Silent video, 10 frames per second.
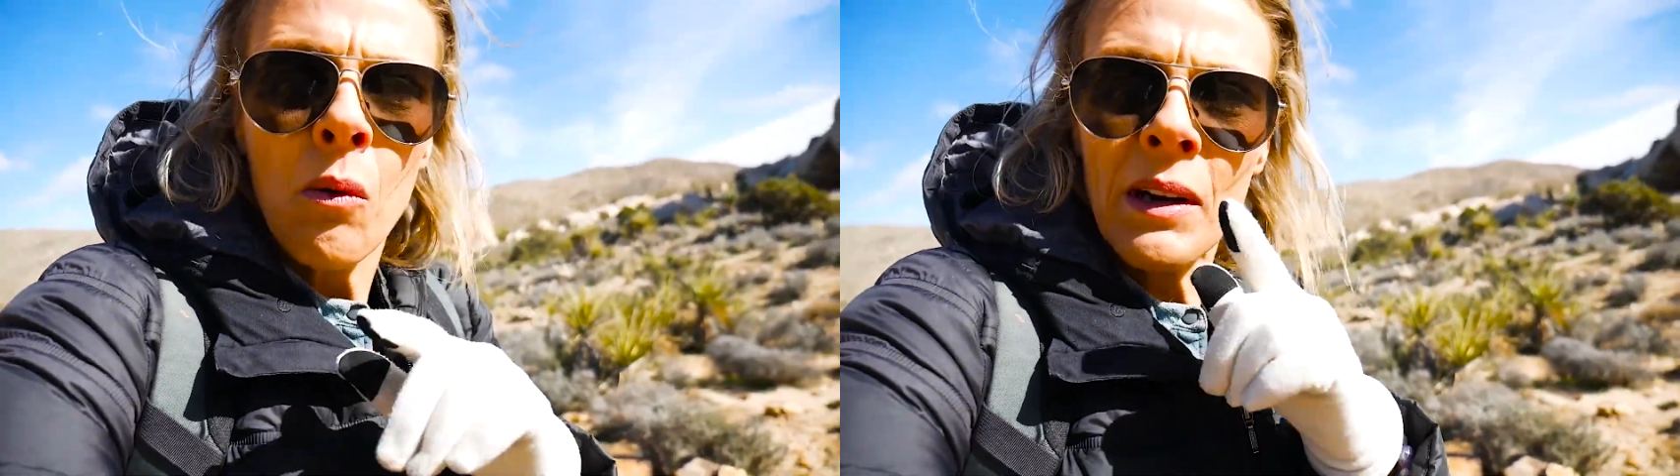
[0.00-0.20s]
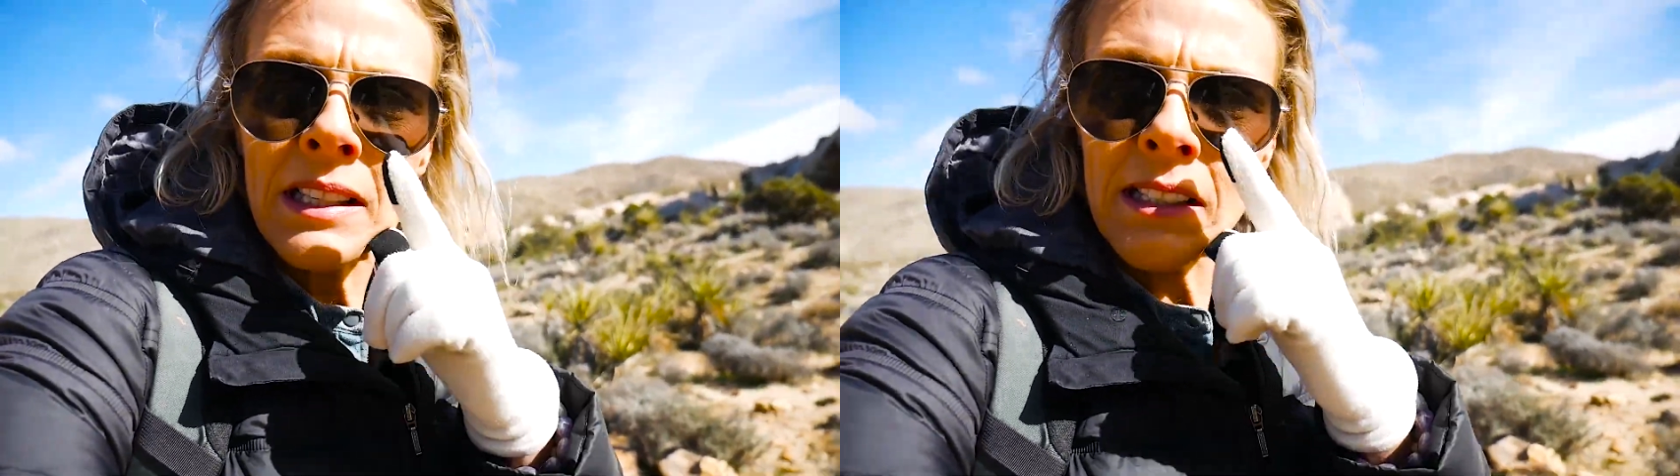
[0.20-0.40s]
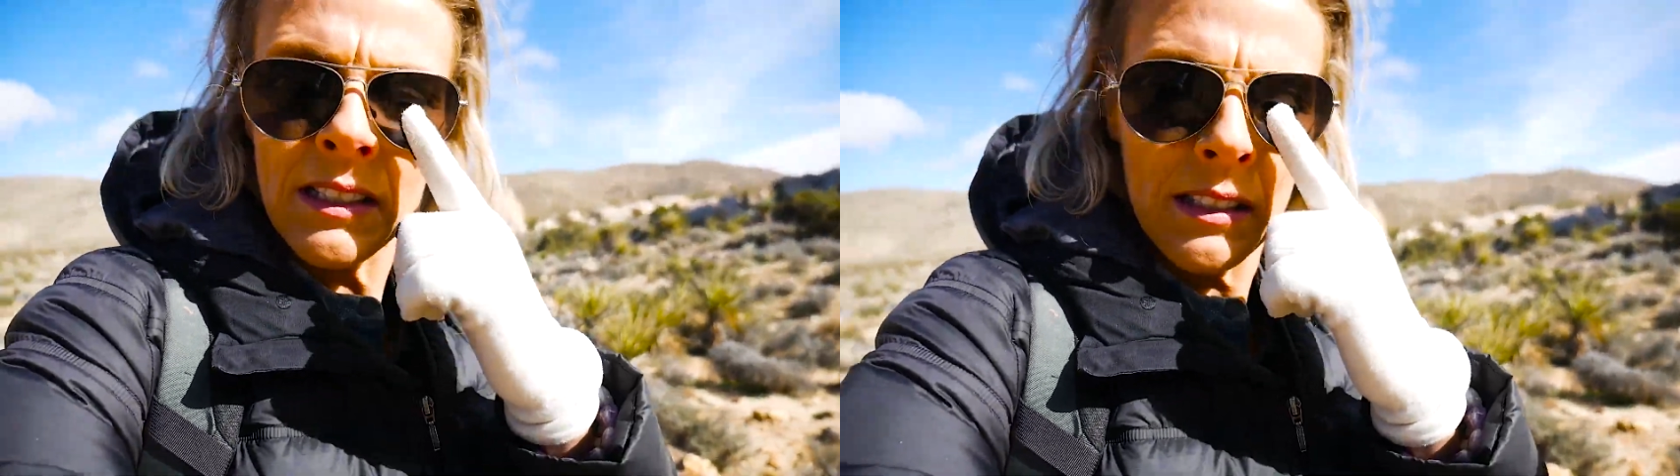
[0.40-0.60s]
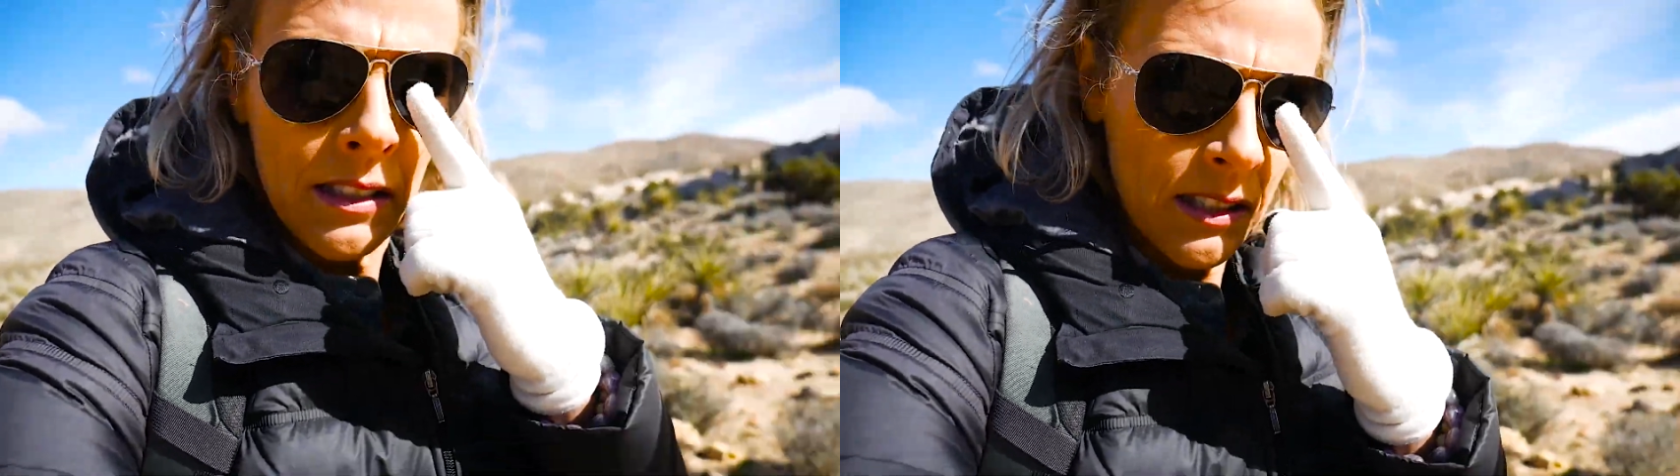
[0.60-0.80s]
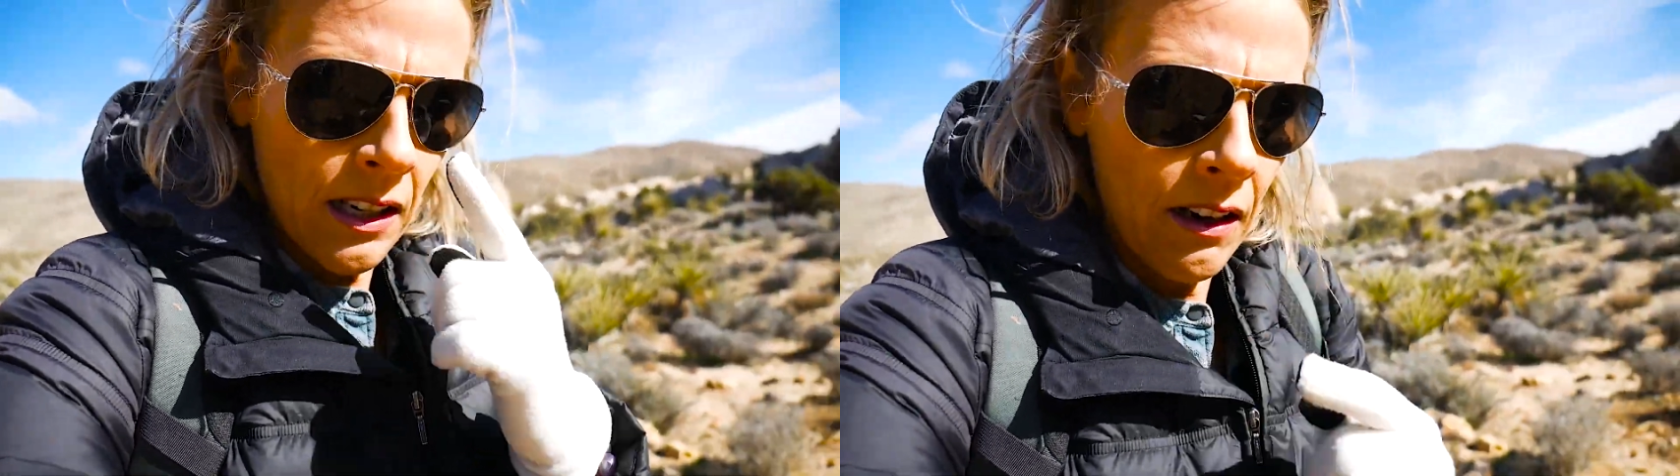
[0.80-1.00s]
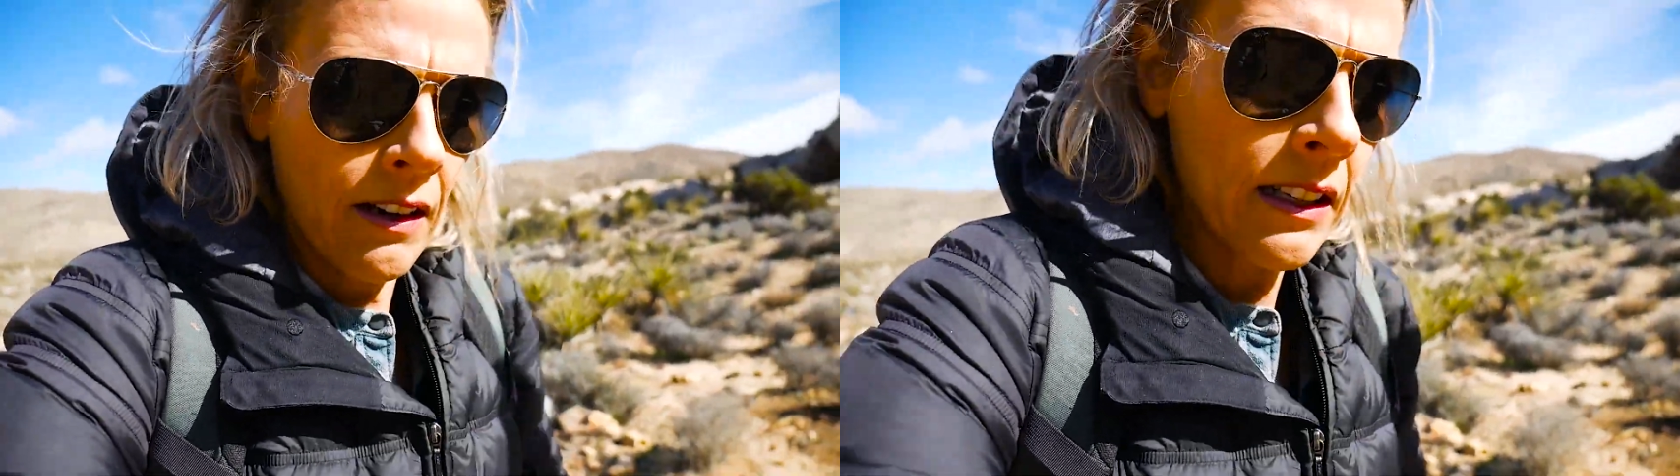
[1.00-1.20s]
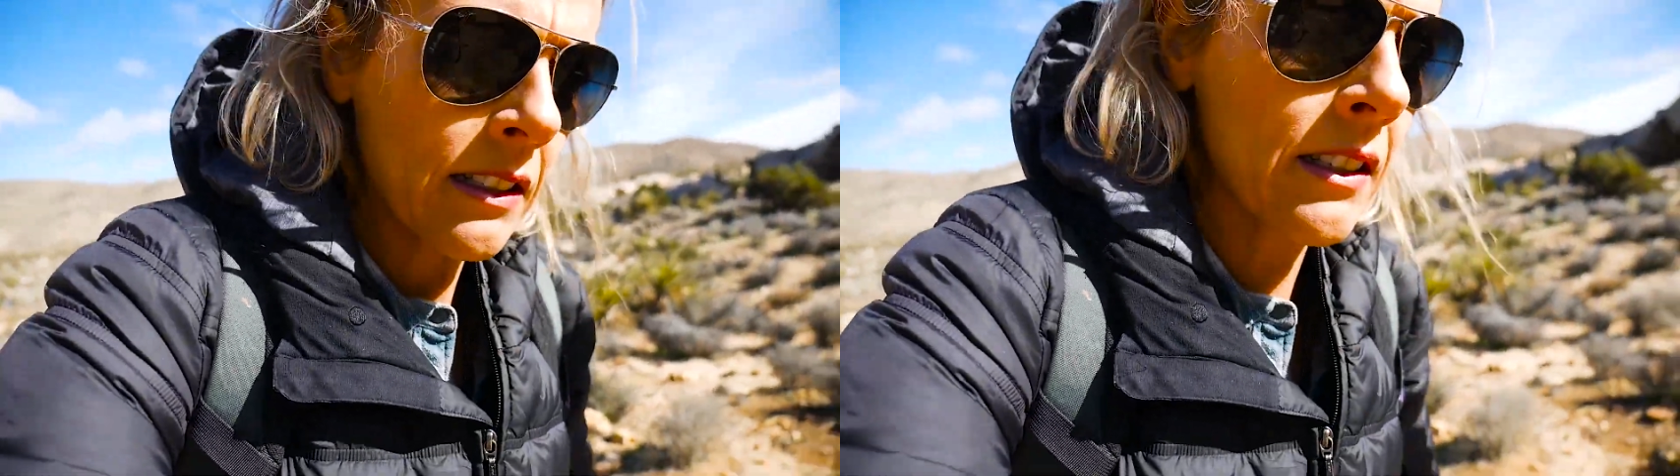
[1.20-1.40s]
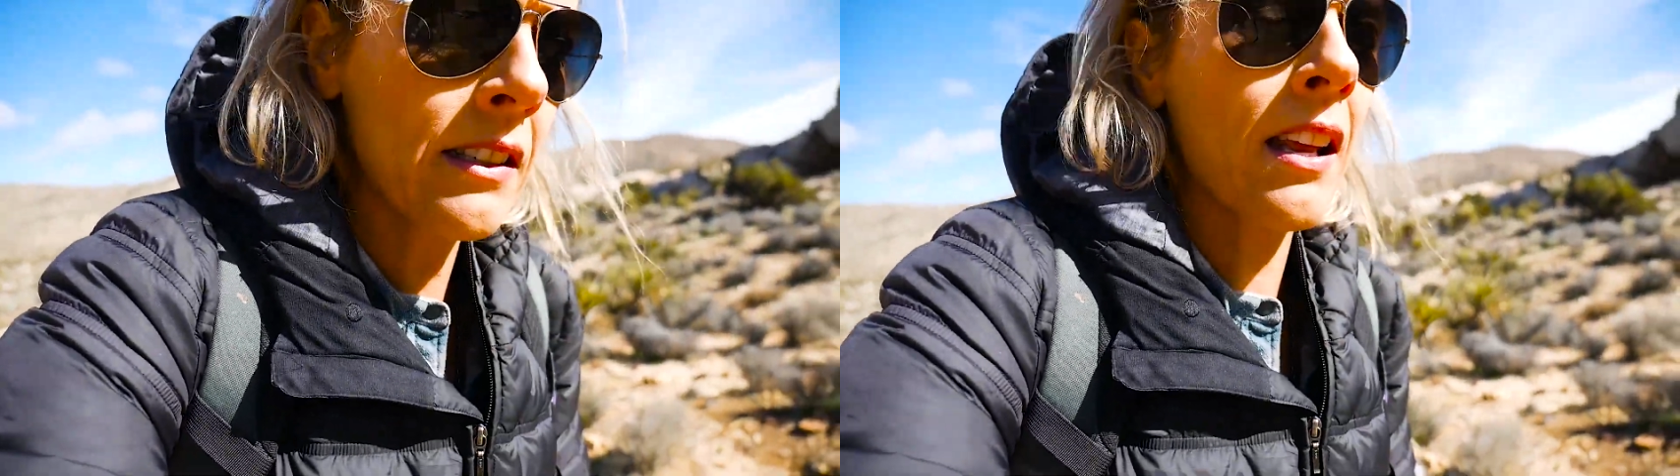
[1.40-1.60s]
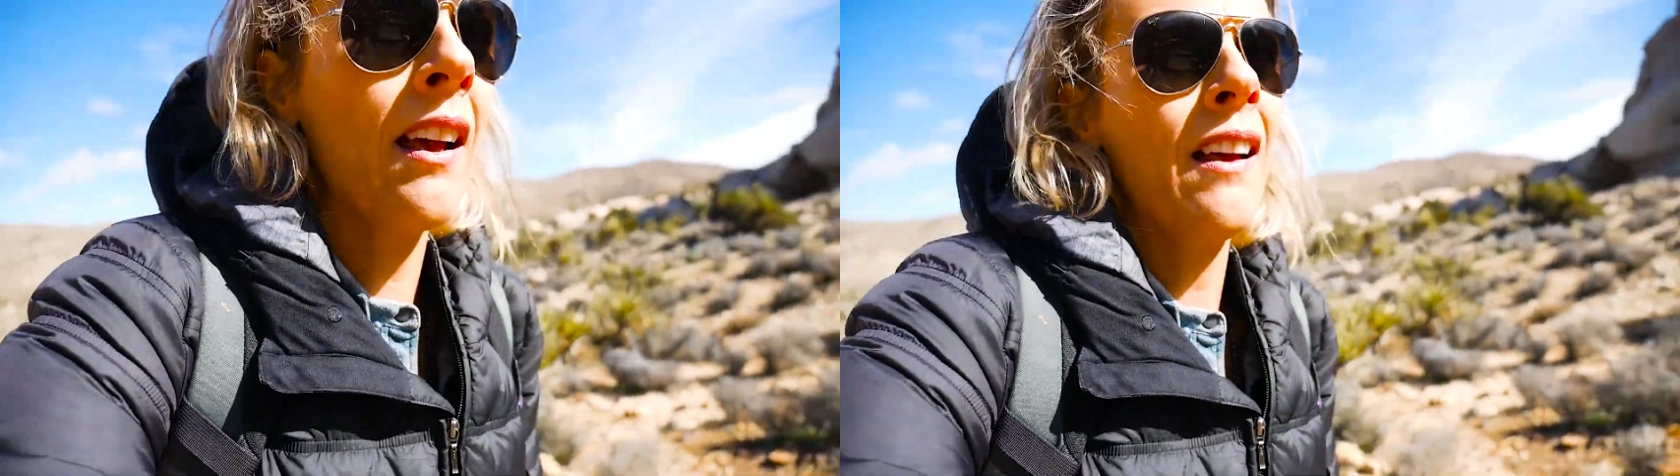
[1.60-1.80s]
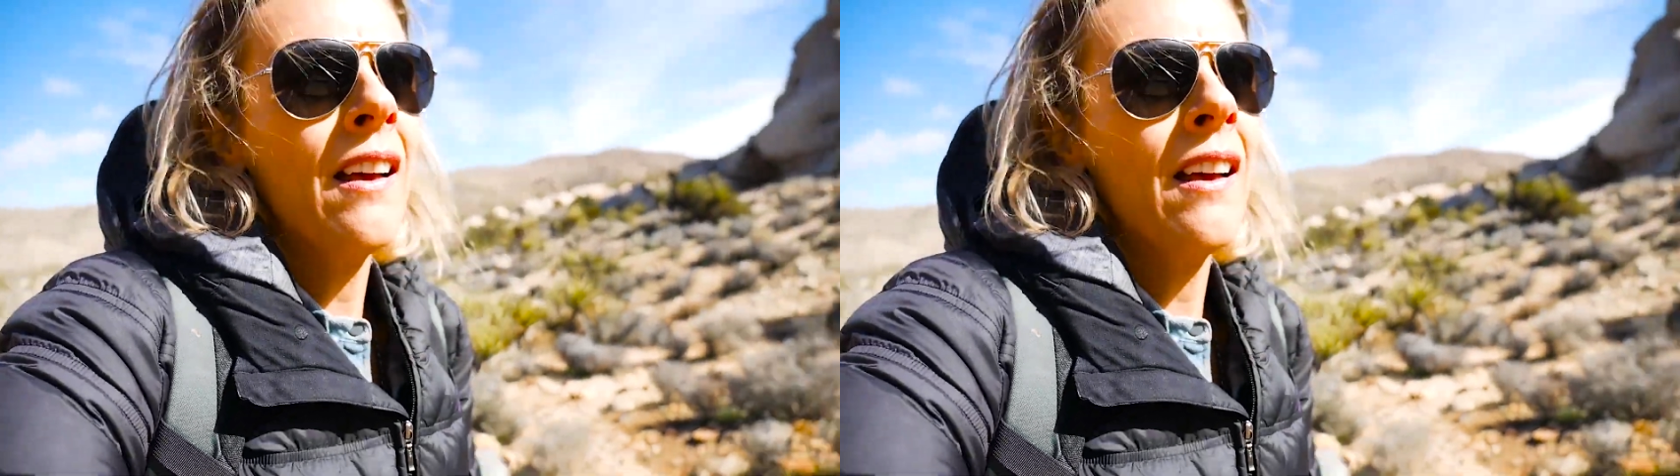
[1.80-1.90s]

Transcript: Western star actors